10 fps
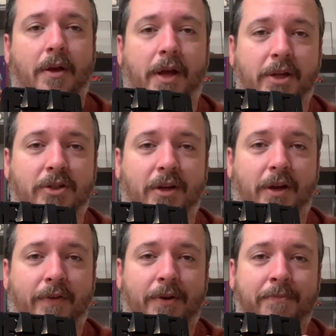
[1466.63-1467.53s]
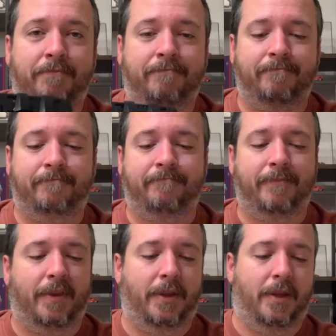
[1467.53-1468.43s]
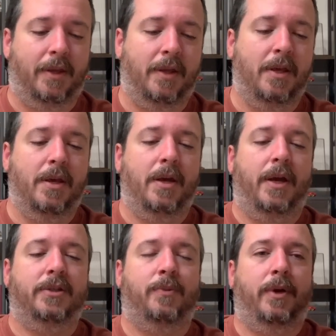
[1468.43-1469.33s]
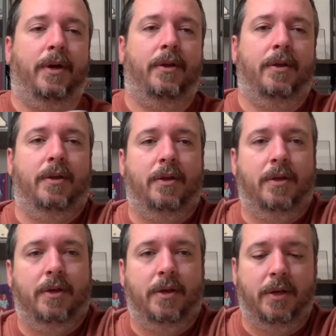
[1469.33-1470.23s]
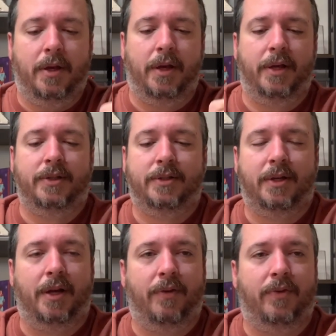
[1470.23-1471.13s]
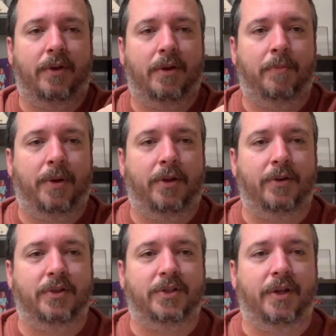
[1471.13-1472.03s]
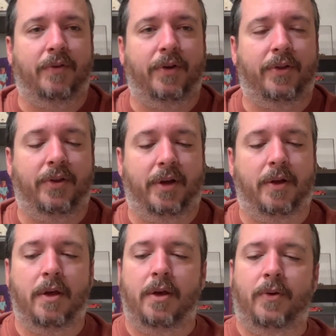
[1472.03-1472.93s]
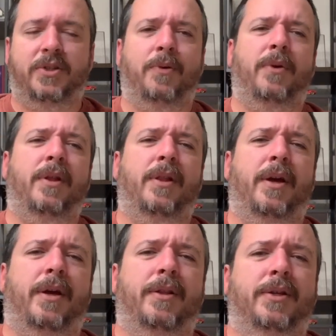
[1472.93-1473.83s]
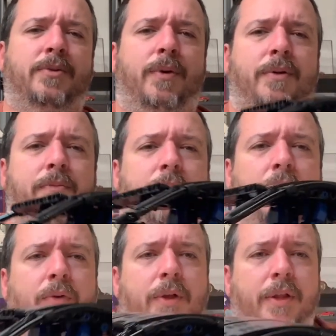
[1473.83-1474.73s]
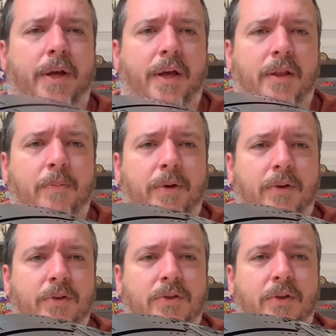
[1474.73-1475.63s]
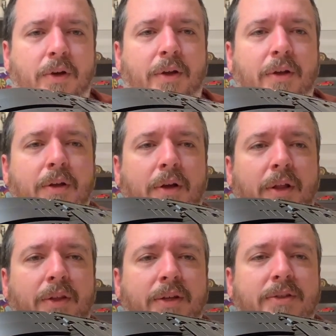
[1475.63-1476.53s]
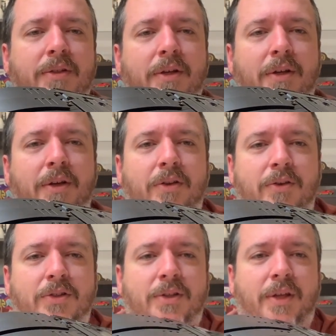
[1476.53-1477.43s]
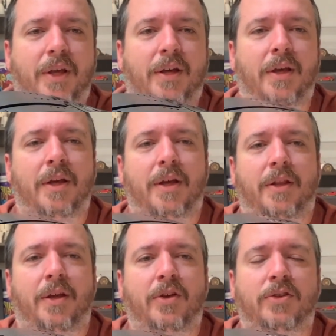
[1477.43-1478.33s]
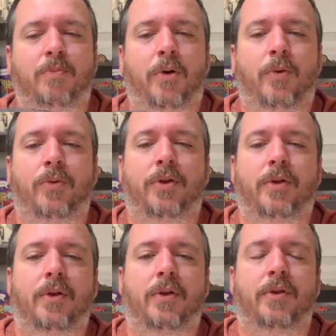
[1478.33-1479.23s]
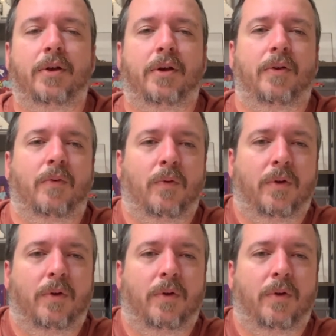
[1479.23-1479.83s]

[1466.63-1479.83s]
engine cover, as well as kind of the pillars and everything, which I really like on this one. I really like how the pillars look on this. They're sleek. They use both the,